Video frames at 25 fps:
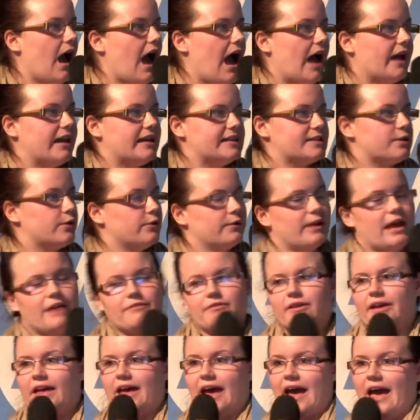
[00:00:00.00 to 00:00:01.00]
And it's called
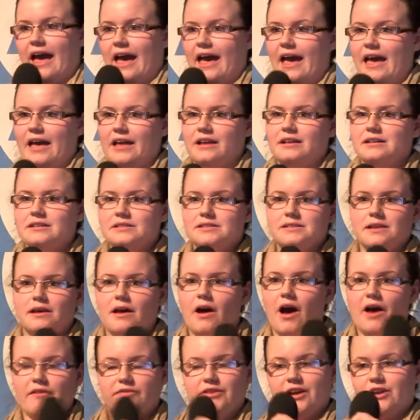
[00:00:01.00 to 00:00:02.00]
Evercare, and
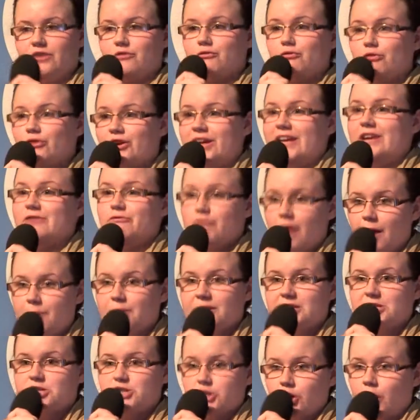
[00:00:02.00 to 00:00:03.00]
I've done a really
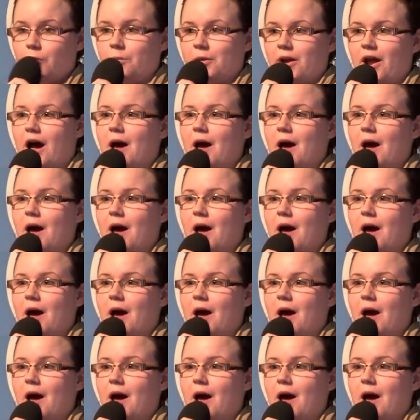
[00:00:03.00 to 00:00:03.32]
rubbish job, and